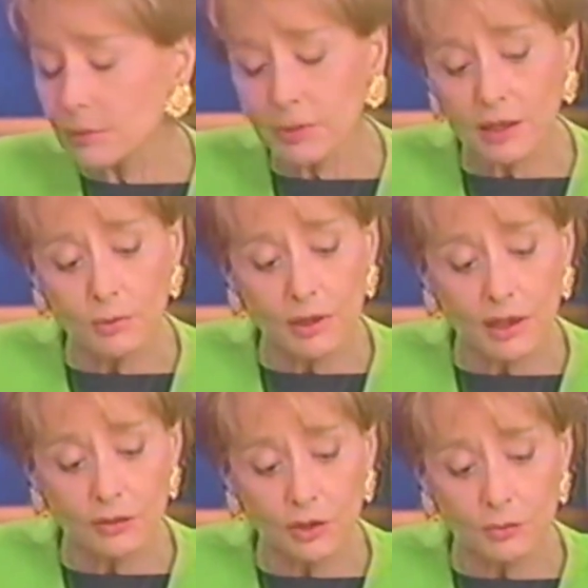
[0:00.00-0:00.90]
And by the way,
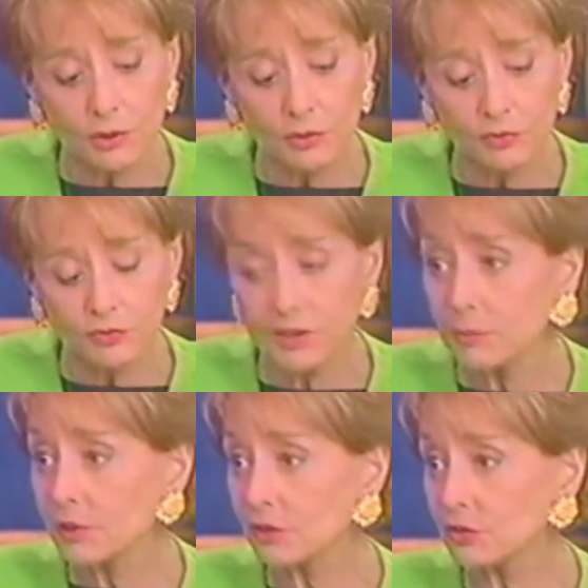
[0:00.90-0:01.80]
I talked with a
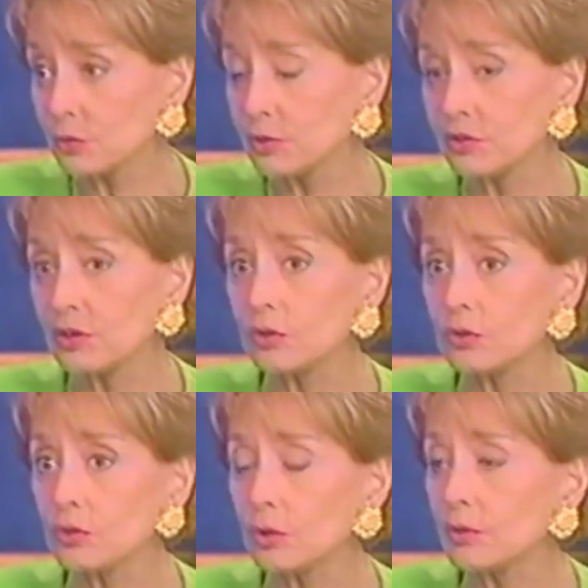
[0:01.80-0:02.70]
female superstar who
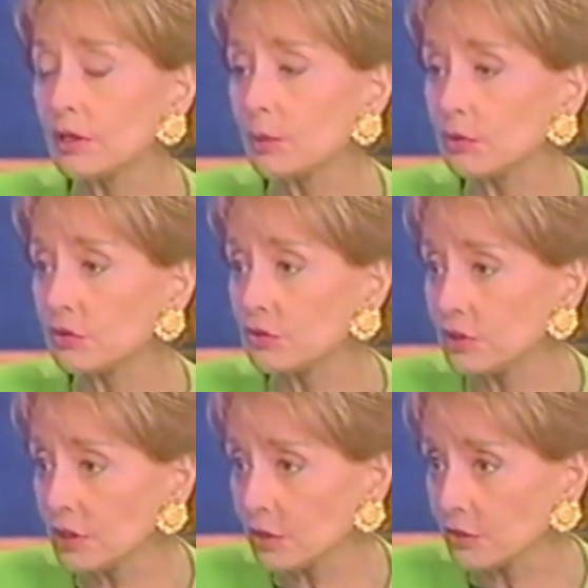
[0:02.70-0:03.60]
told me that when
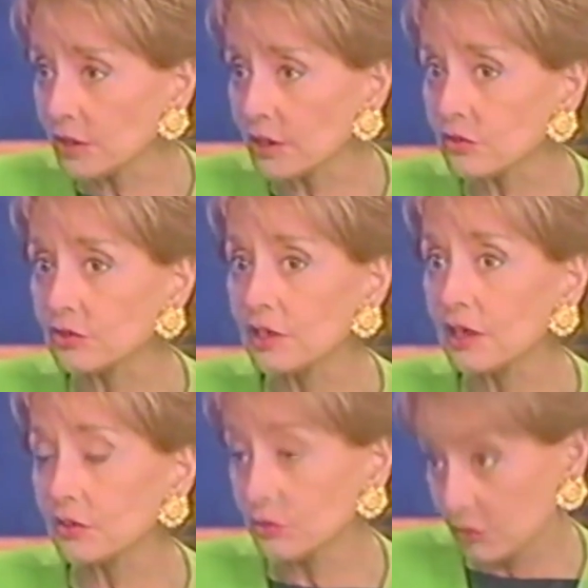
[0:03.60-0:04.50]
she goes out, she
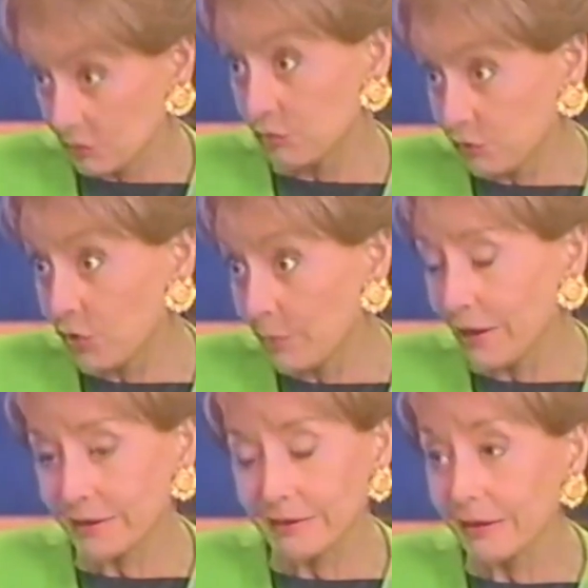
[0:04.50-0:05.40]
has 4
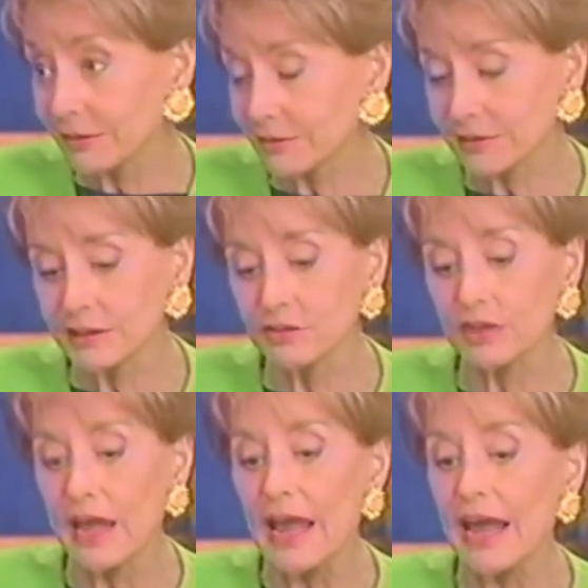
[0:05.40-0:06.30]
bodyguards at
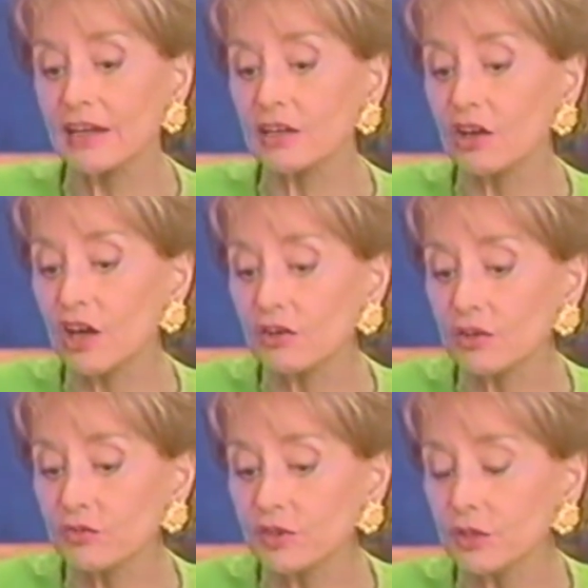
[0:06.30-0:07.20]
least, and a car in
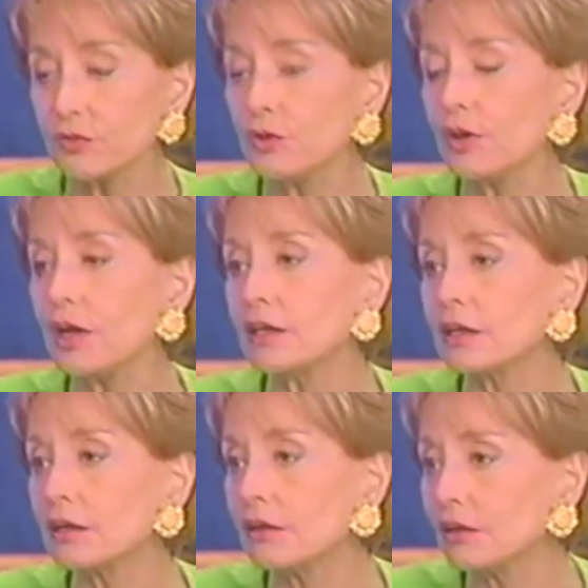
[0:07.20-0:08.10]
front of her and a
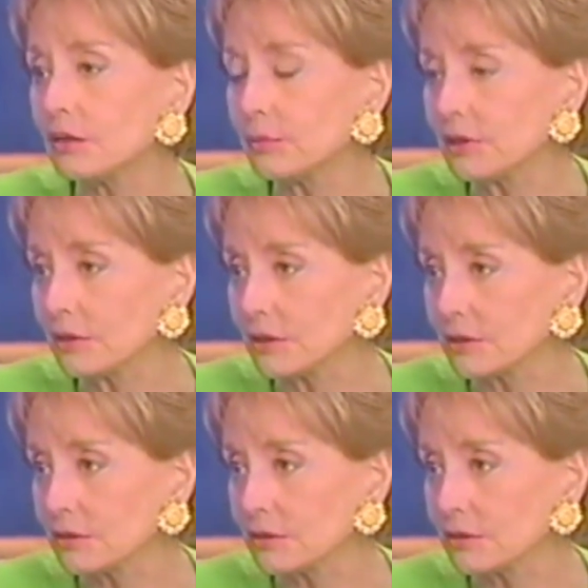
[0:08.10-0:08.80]
car behind.